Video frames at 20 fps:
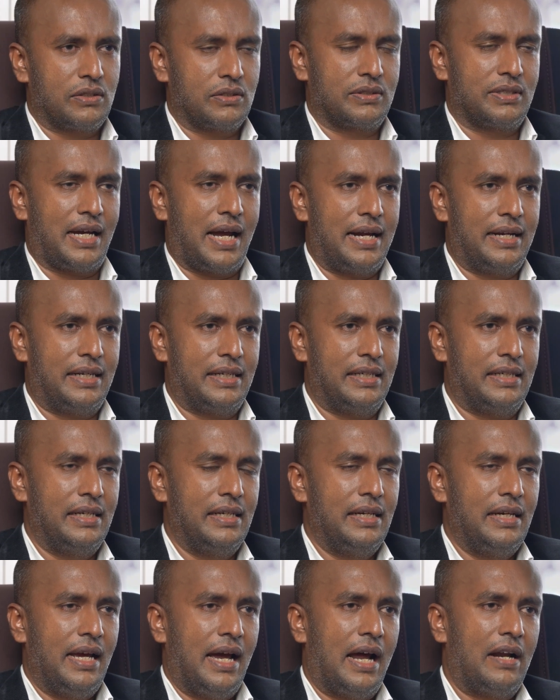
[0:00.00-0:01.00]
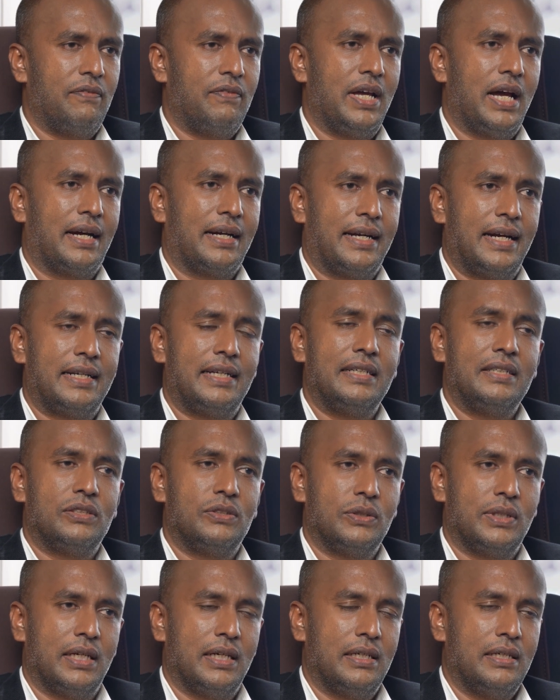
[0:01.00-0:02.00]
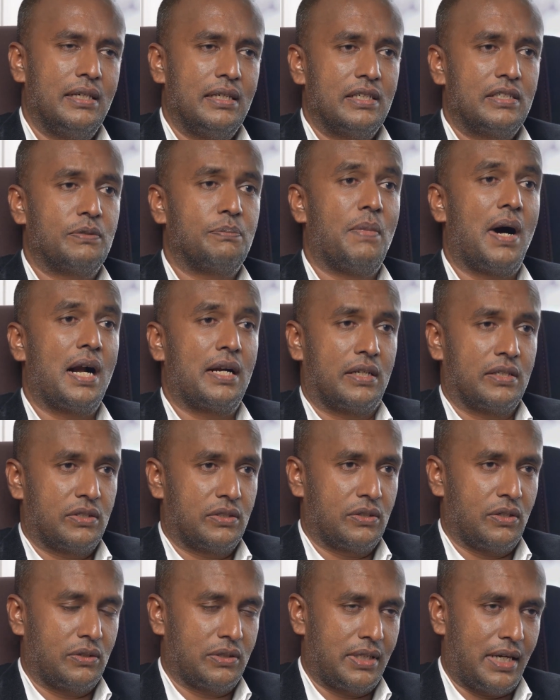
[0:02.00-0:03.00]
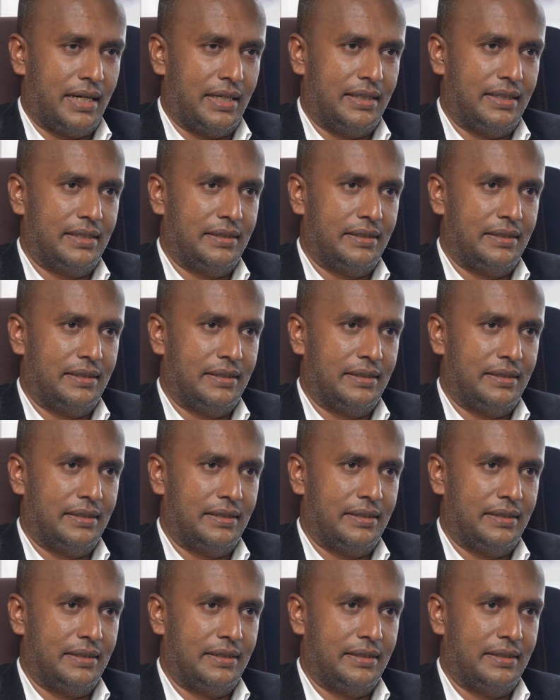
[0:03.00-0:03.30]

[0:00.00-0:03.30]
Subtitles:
society, and we are getting to the smartest society.